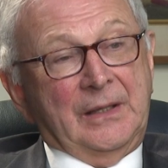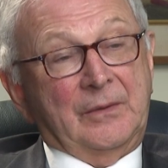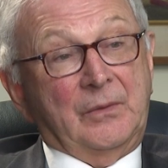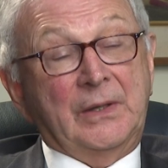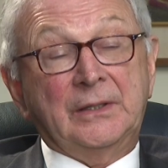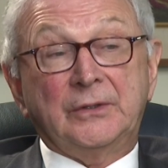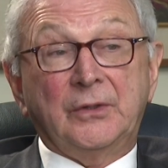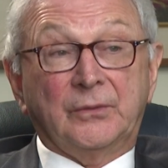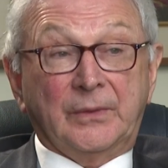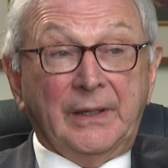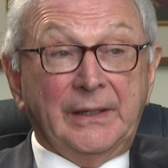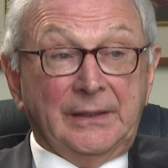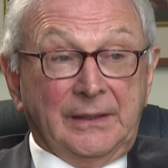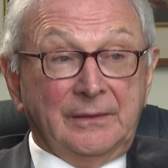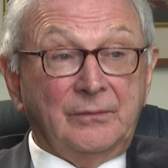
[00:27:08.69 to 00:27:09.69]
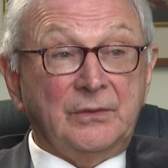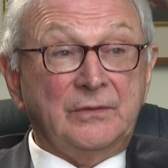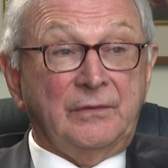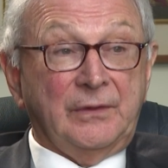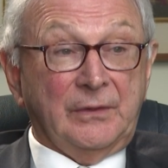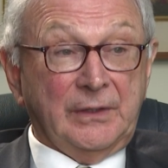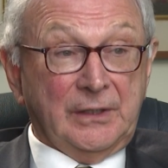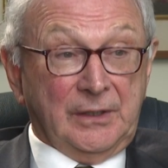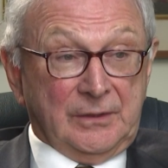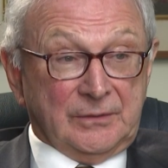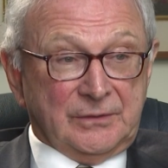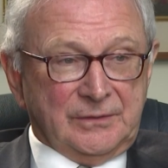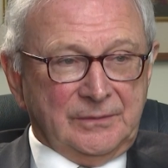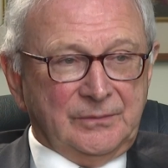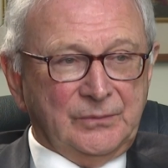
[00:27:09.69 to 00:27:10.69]
Well, you're right. It was very
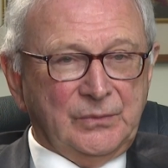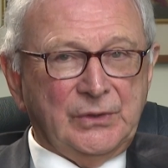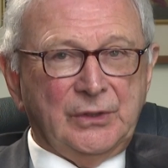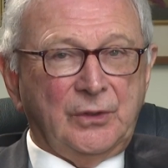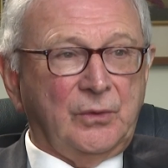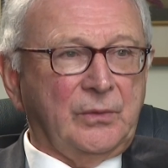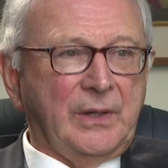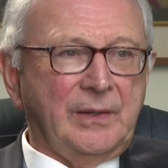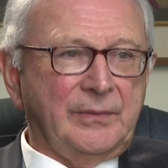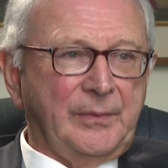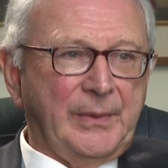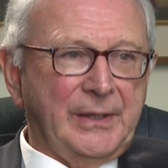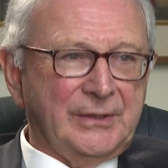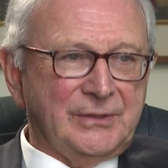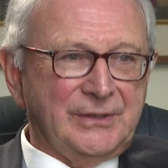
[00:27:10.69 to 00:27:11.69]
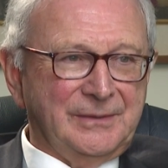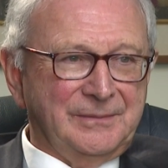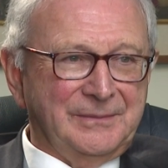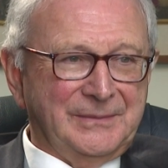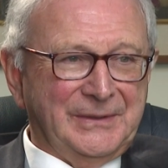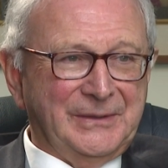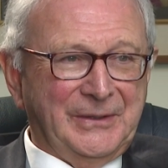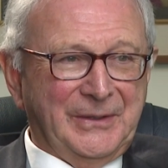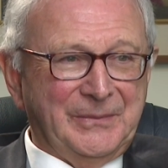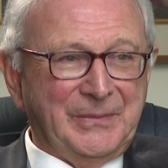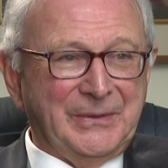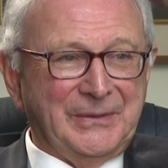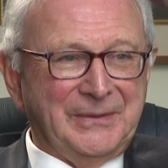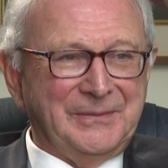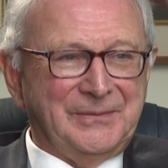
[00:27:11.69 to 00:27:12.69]
close. And you don't wrap a bus and not
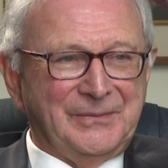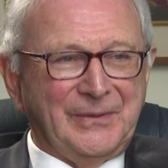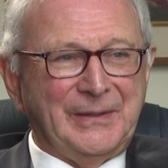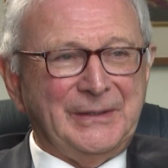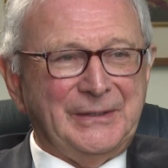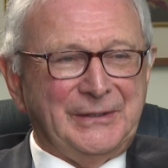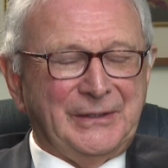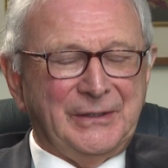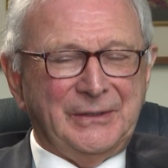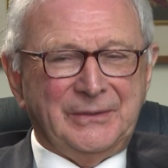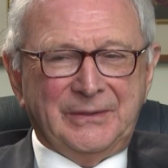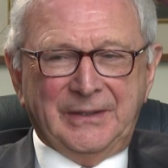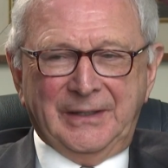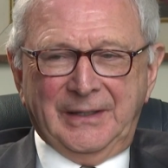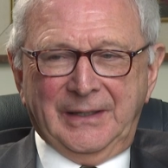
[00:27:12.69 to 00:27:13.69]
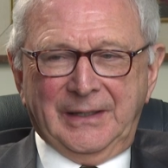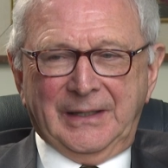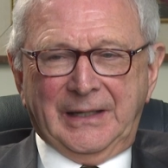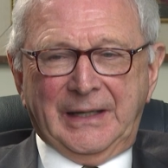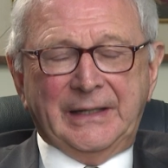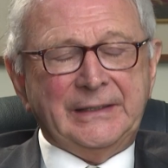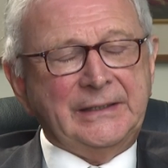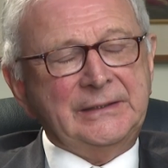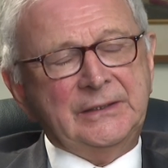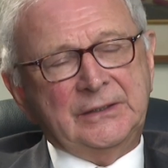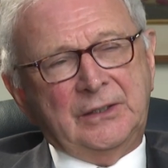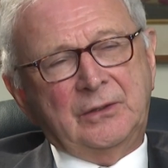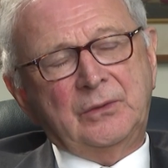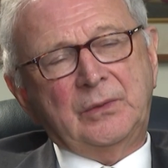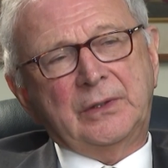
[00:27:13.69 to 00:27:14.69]
be ready to go. I didn't
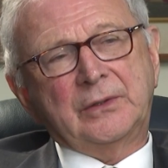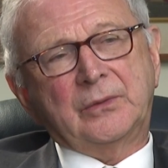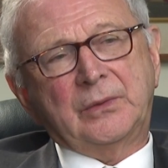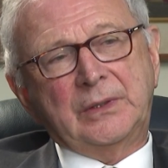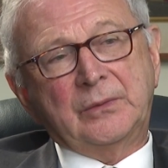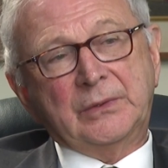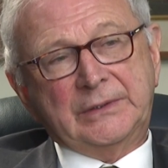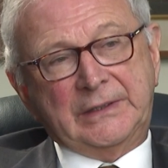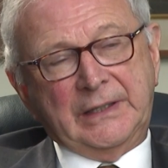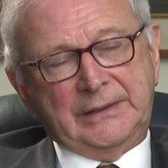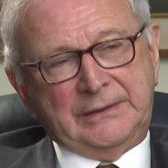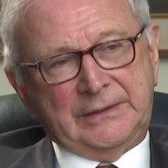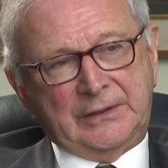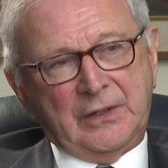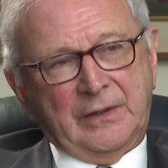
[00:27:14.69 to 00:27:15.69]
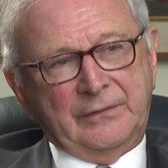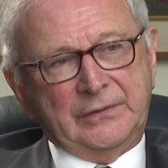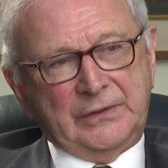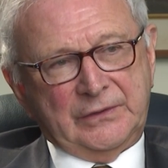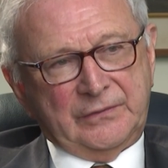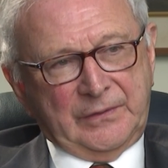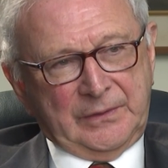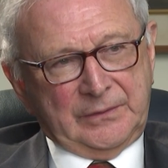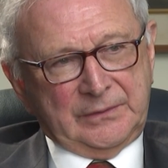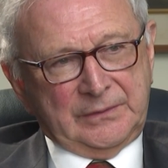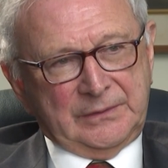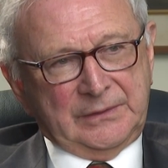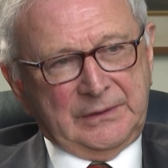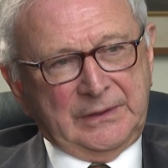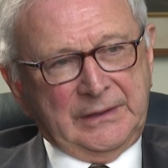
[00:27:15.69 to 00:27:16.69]
know whether we would get the confidence vote
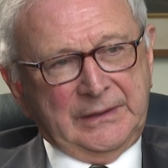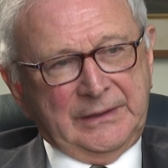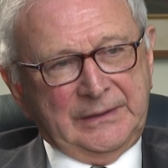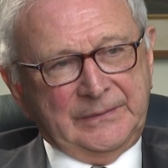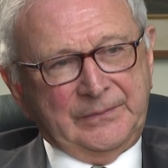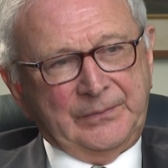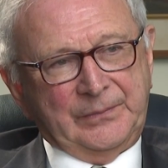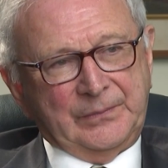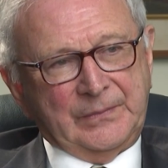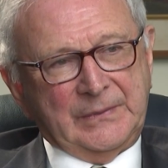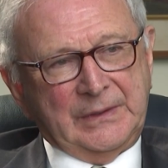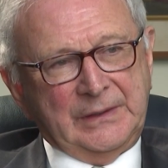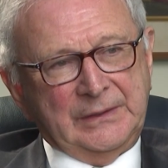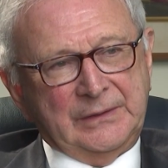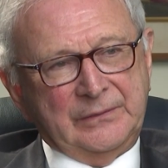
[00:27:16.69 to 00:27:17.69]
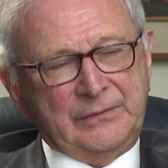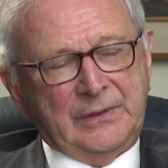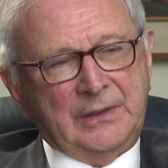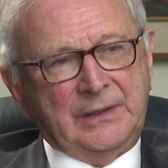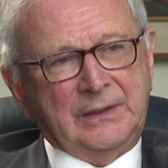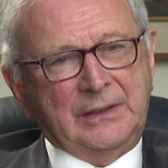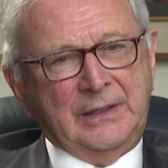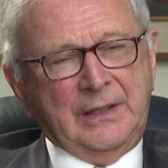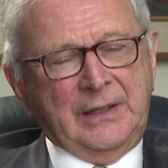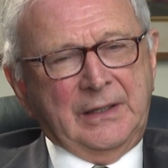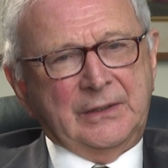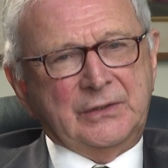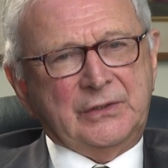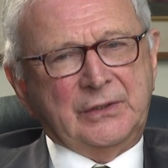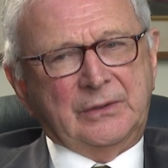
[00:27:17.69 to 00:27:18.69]
in the fall.
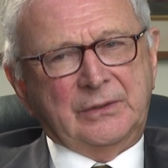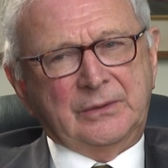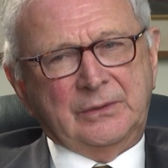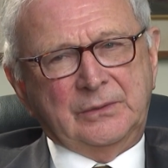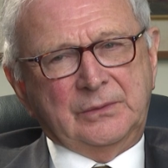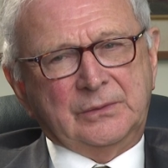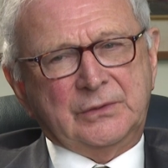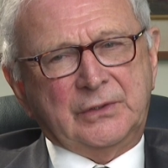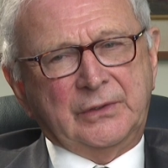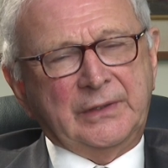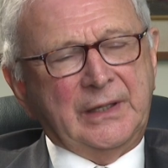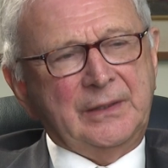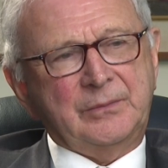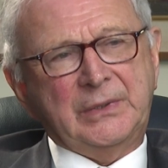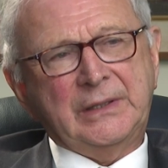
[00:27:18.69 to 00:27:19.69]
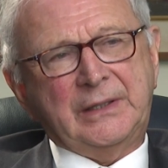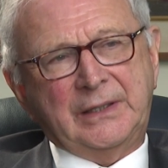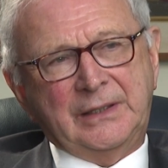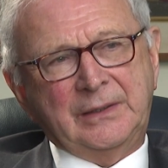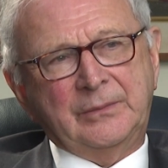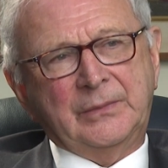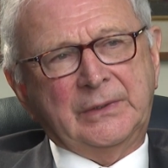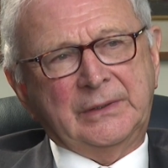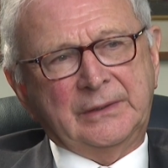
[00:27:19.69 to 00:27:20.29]
So that became,